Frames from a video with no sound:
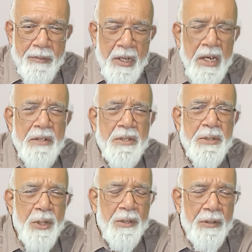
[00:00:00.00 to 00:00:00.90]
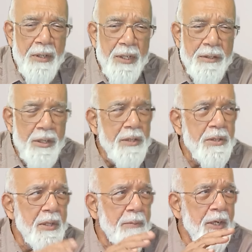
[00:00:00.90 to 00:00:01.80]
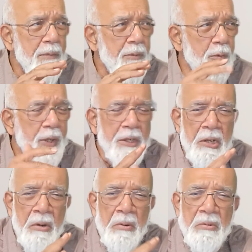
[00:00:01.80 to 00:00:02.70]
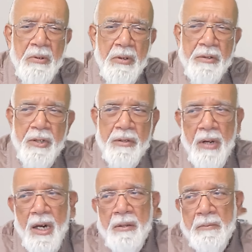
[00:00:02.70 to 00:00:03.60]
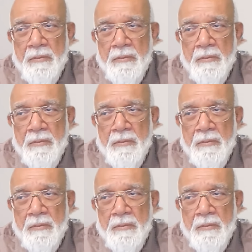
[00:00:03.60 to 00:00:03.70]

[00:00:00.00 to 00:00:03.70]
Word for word: instantly. Just they become aware. No, not required.